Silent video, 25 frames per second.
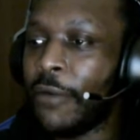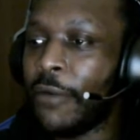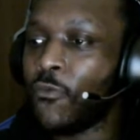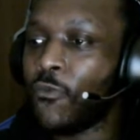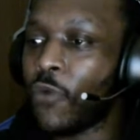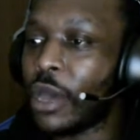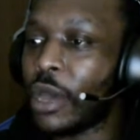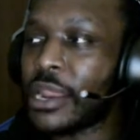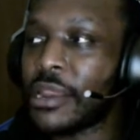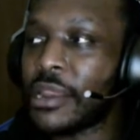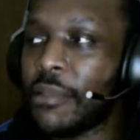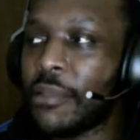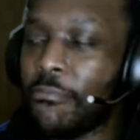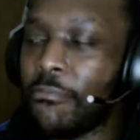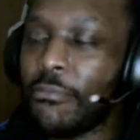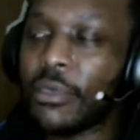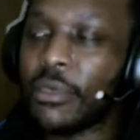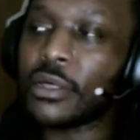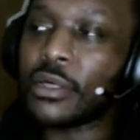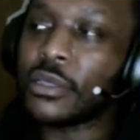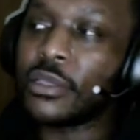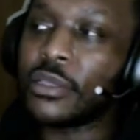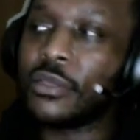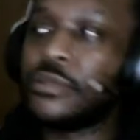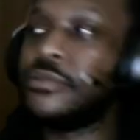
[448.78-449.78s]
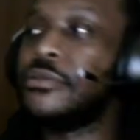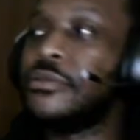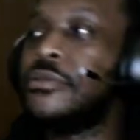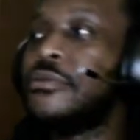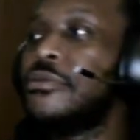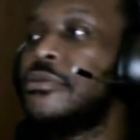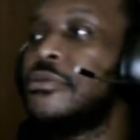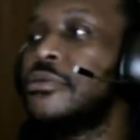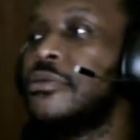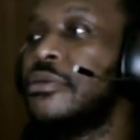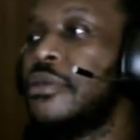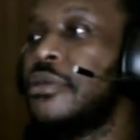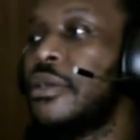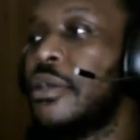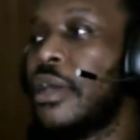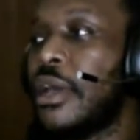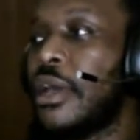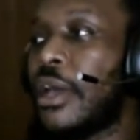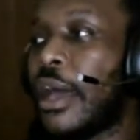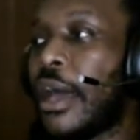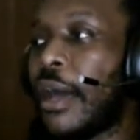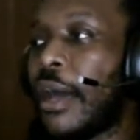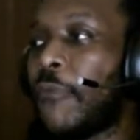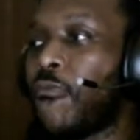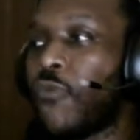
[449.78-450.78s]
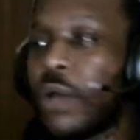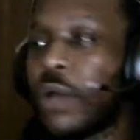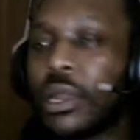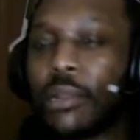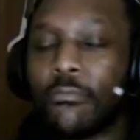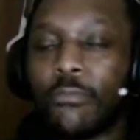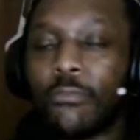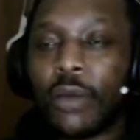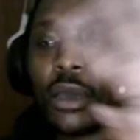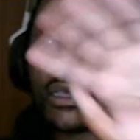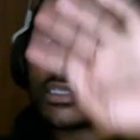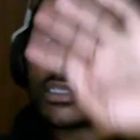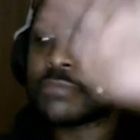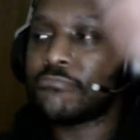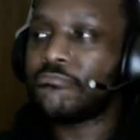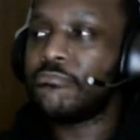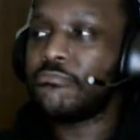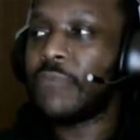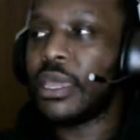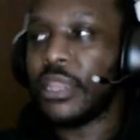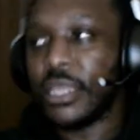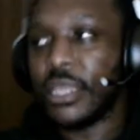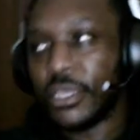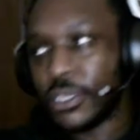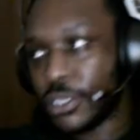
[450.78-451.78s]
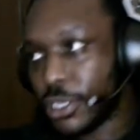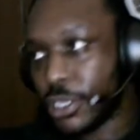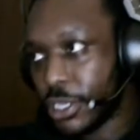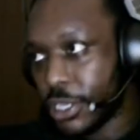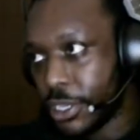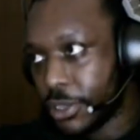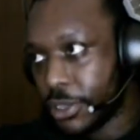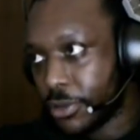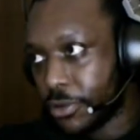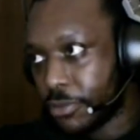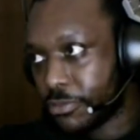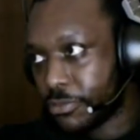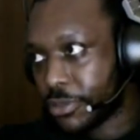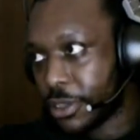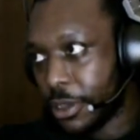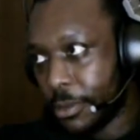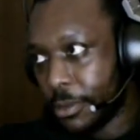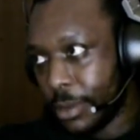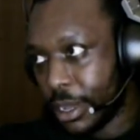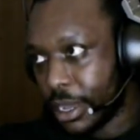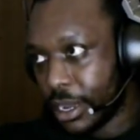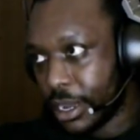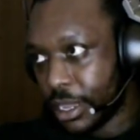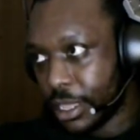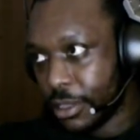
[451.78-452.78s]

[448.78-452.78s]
in a million. I'm one amongst many to you. Nobody.